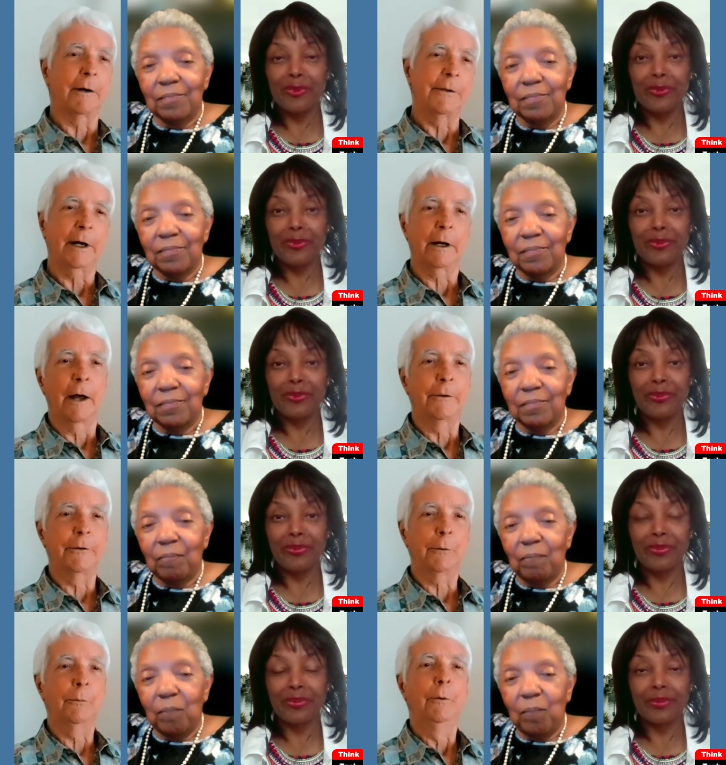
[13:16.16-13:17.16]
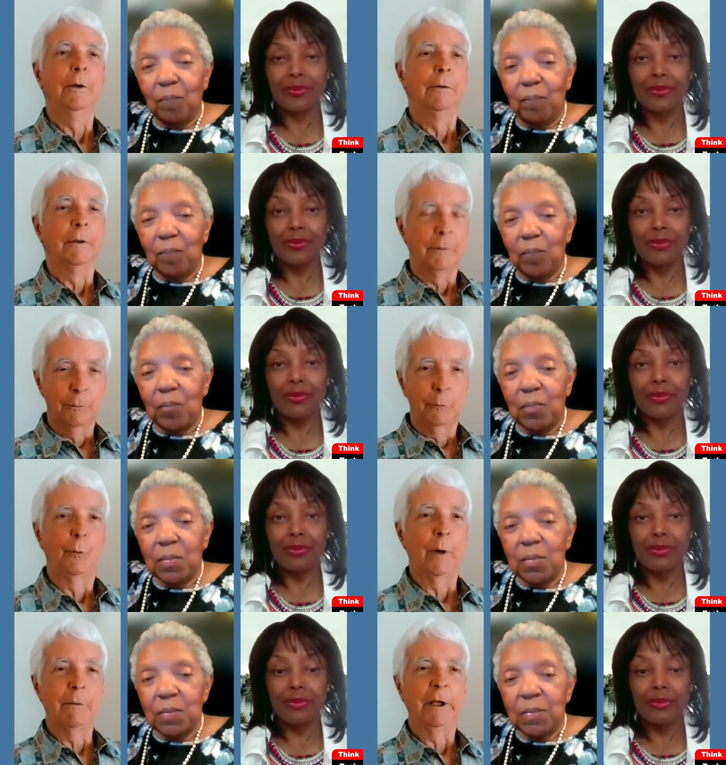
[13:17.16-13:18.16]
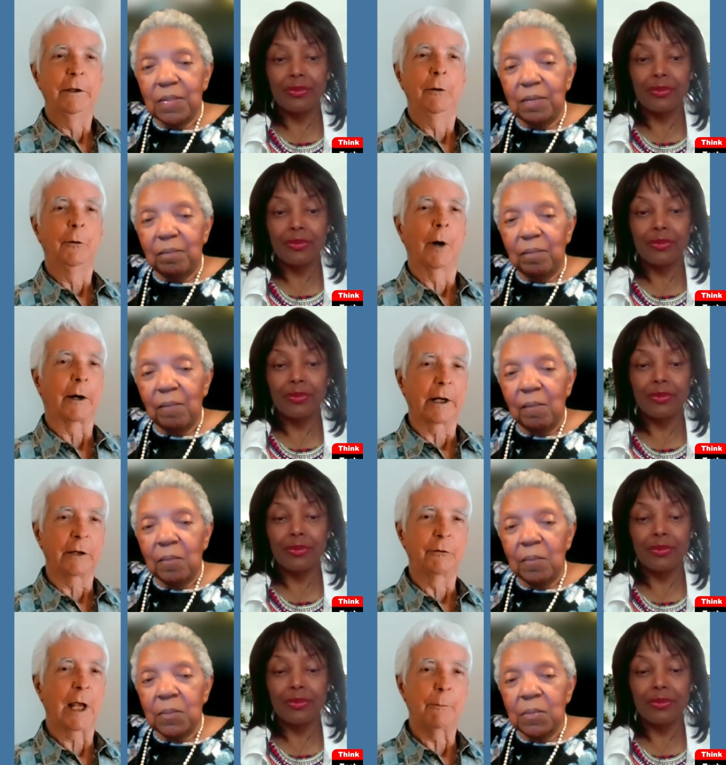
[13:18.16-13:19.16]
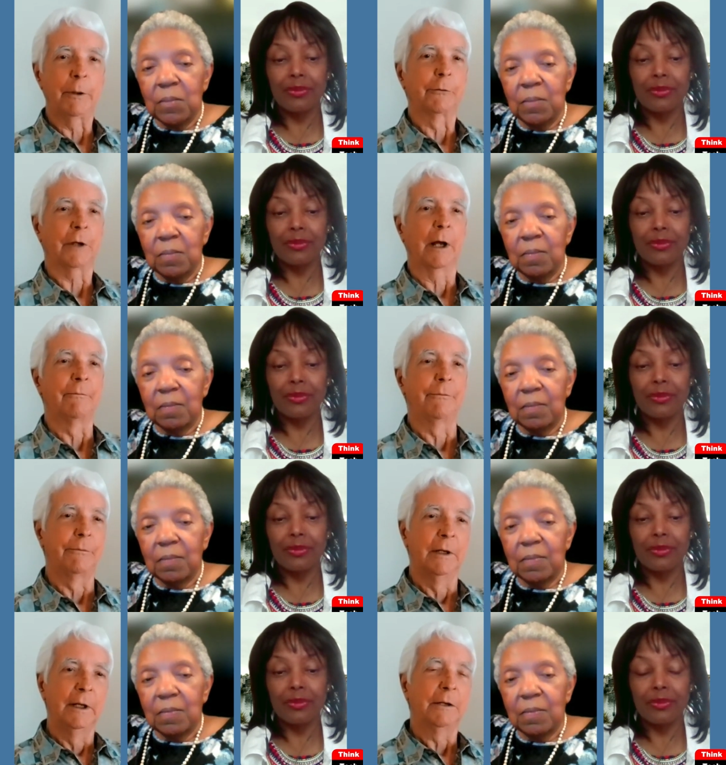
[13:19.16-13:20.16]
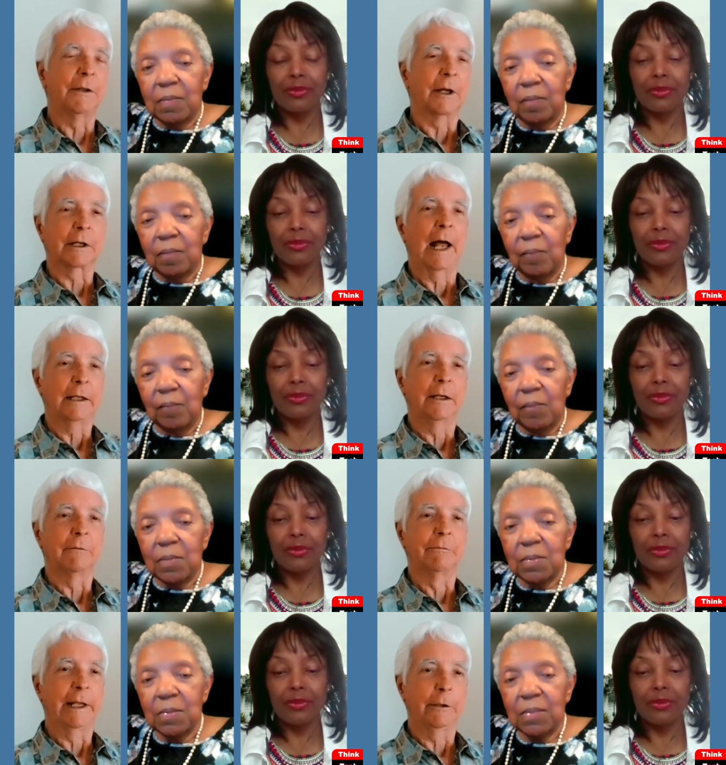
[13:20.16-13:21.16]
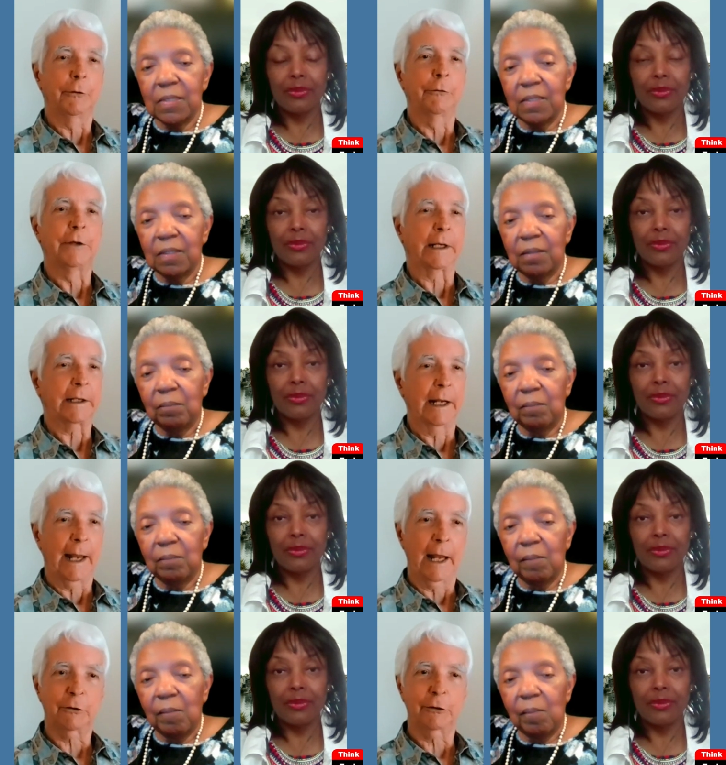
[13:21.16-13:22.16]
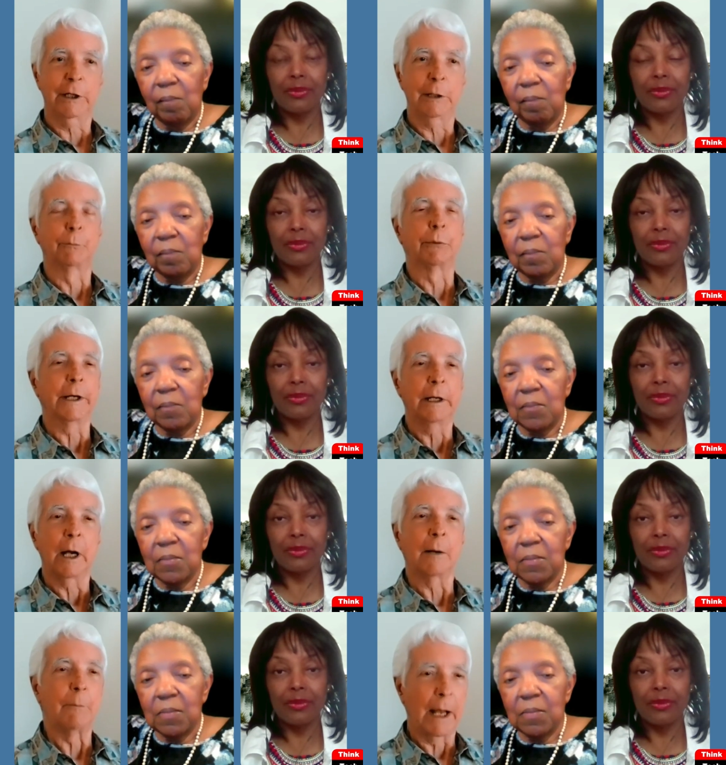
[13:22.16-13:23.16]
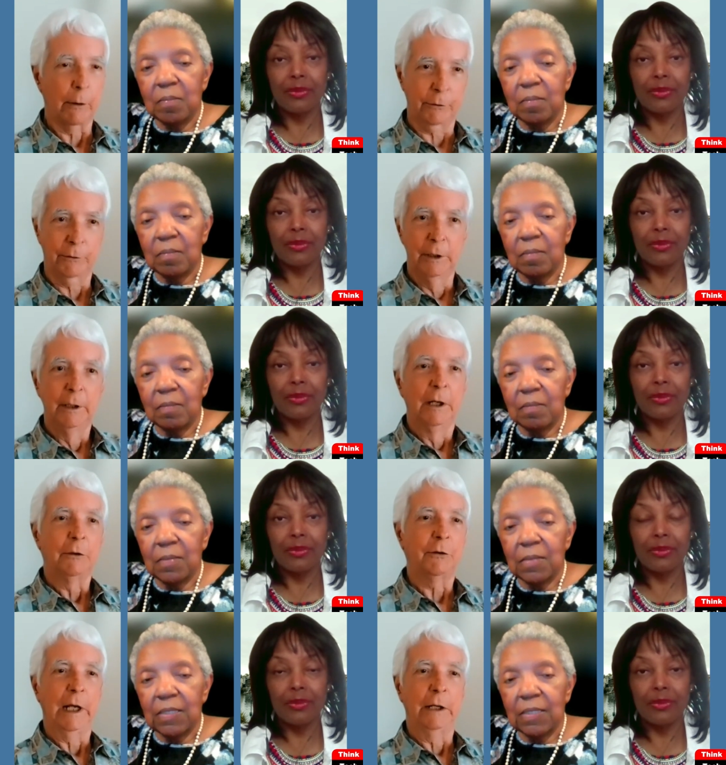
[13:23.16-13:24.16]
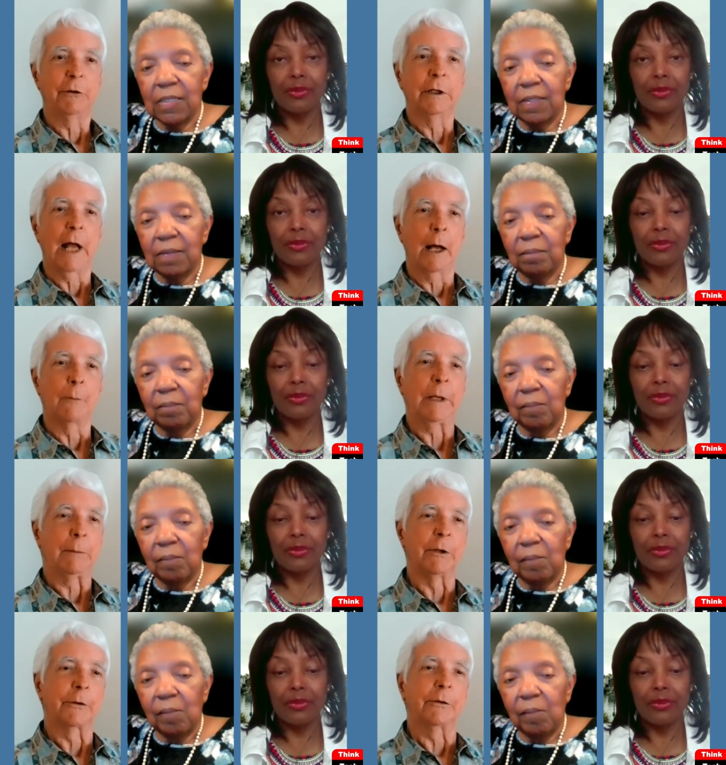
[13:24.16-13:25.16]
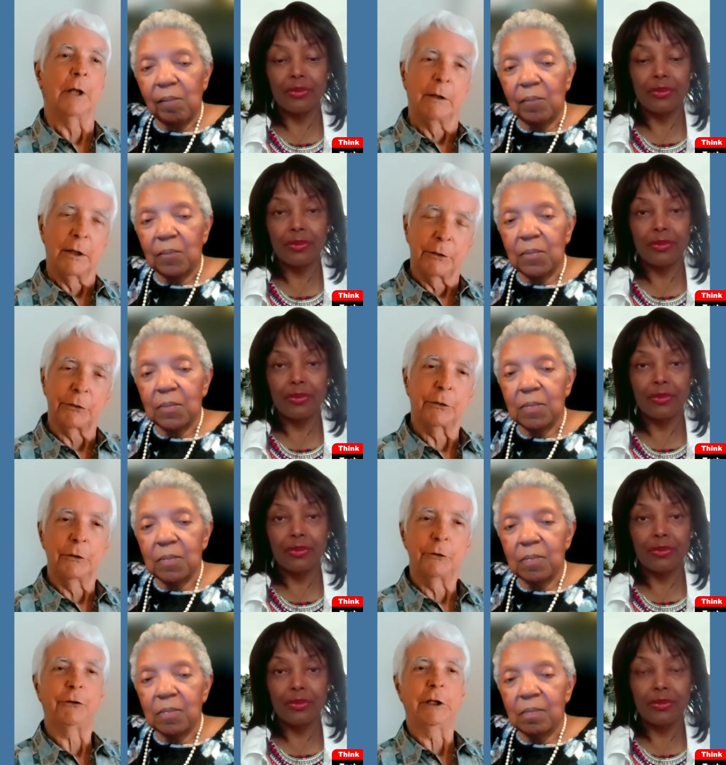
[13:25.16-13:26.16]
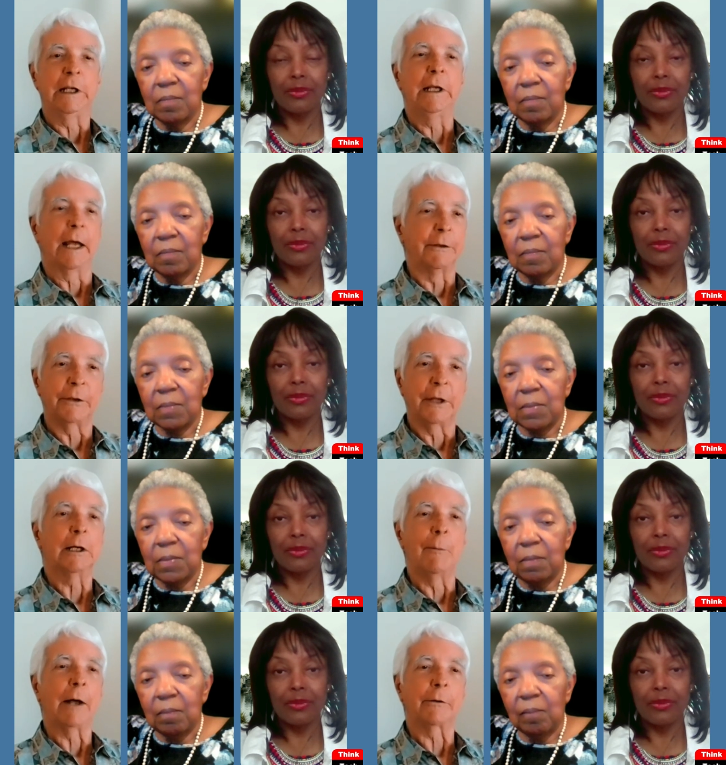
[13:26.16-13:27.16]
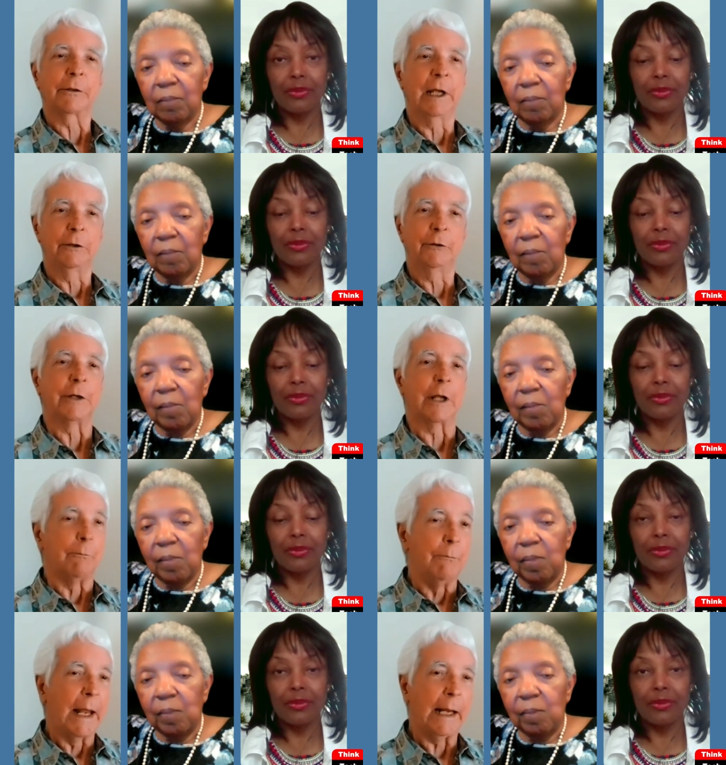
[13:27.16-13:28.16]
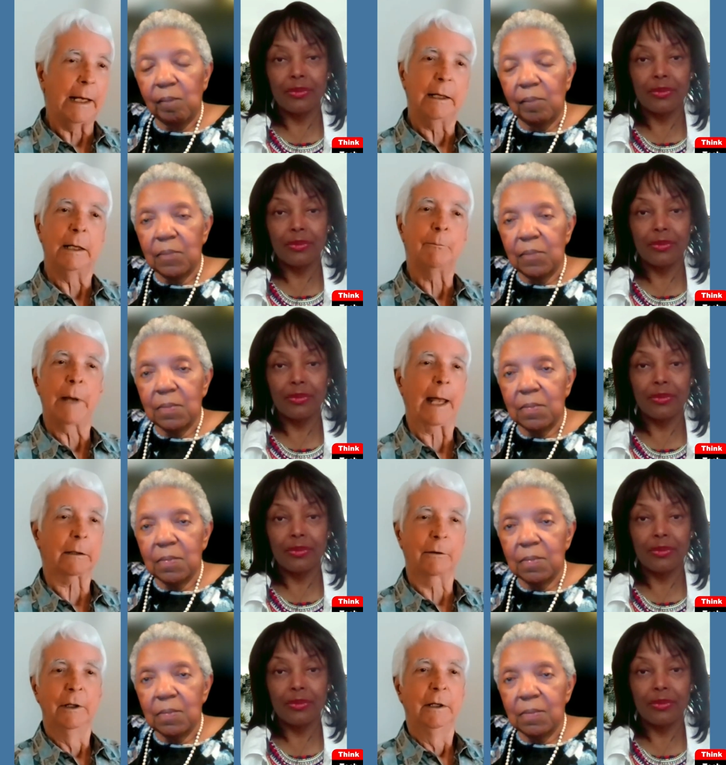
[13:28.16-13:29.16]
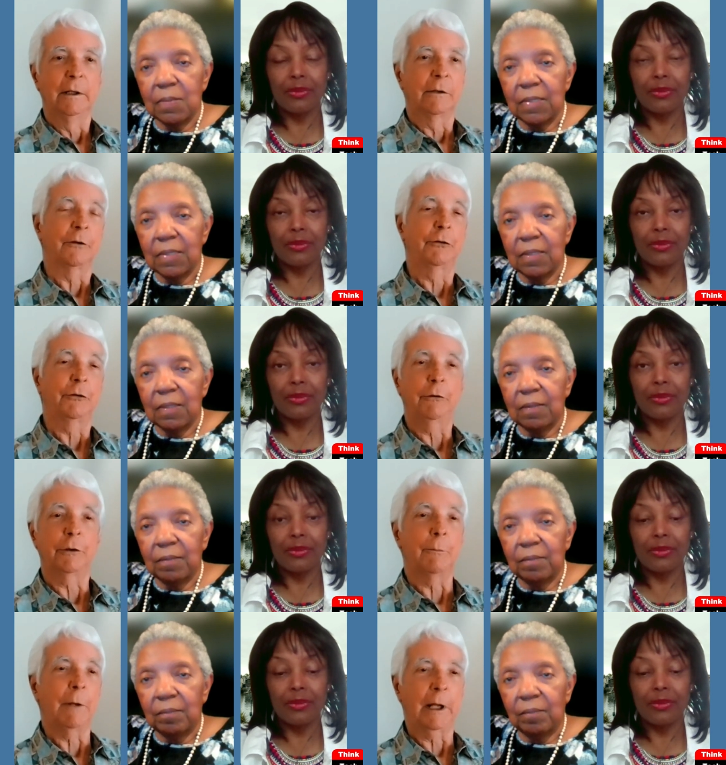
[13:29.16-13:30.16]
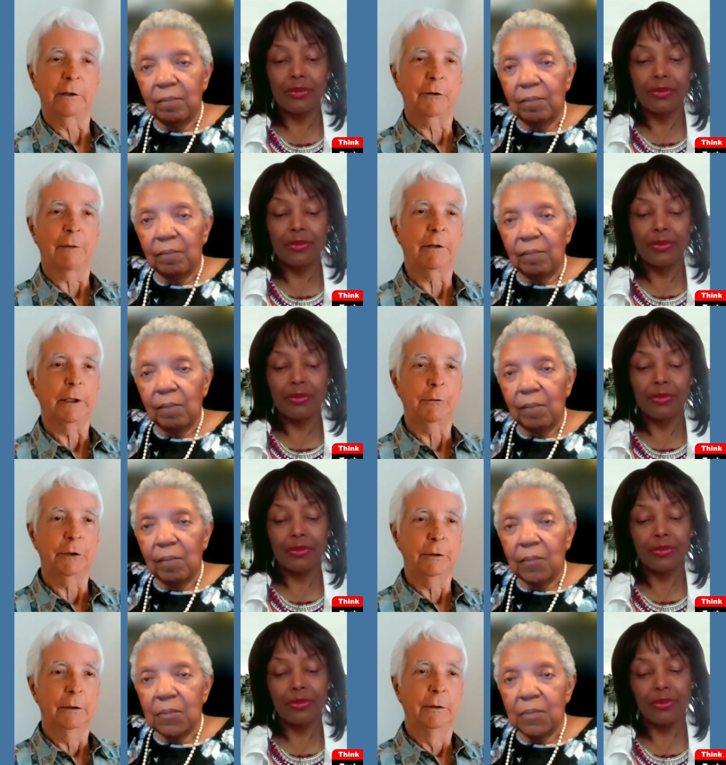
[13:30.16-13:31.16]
Speaker 1: Are there other women who are examples of the kind of leaders that can actually bring about change and how people see and think about things that may impact the system and its evolution?